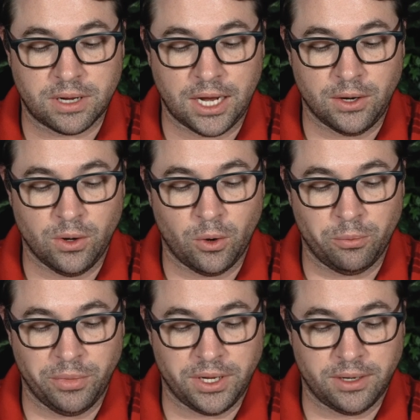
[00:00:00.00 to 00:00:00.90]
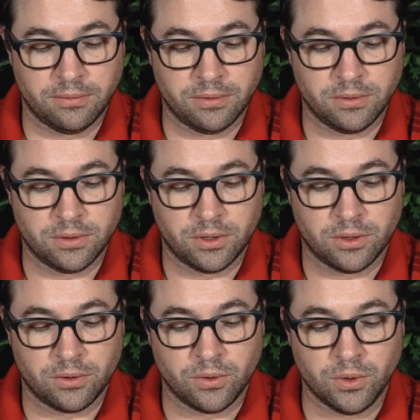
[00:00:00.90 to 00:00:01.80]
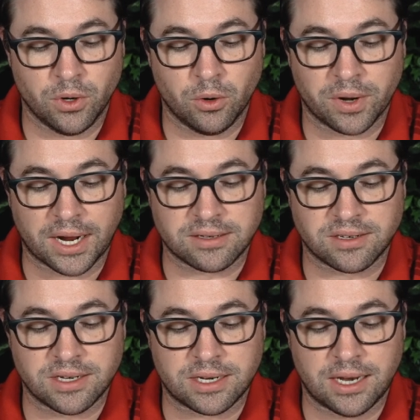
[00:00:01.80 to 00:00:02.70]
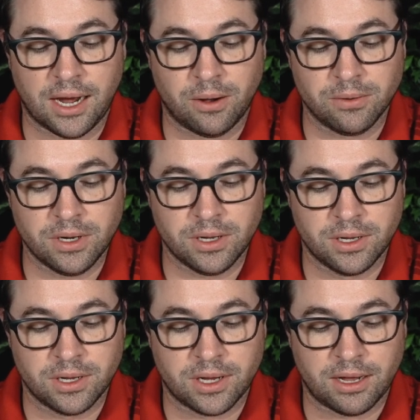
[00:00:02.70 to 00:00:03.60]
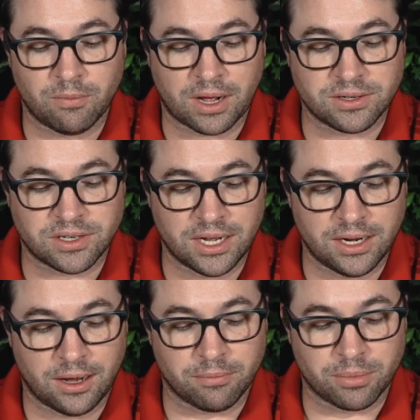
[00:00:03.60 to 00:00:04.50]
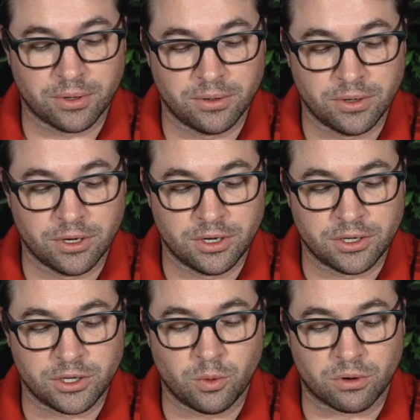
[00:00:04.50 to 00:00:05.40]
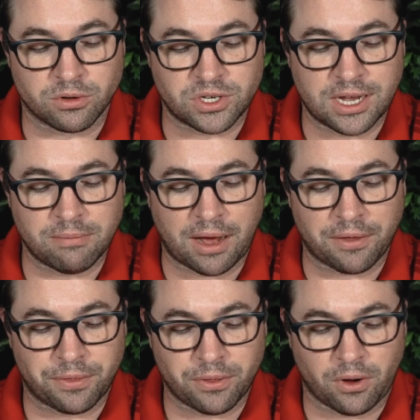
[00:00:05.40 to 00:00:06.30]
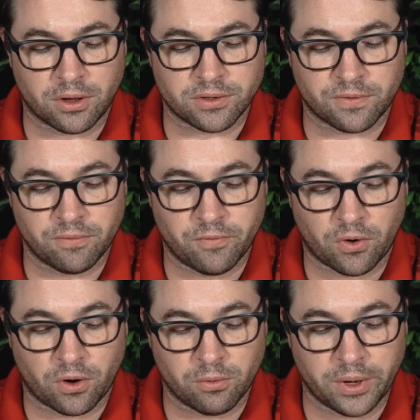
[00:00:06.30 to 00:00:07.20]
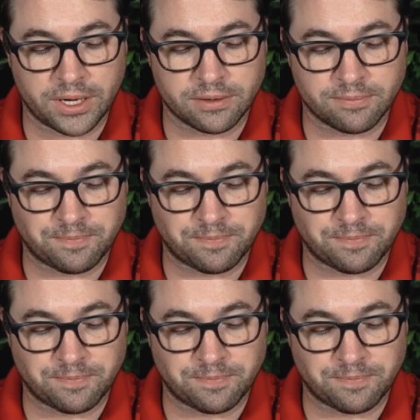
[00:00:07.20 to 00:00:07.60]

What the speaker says: and know me. You know when I sit down and when I stand up. You understand my thoughts from far away.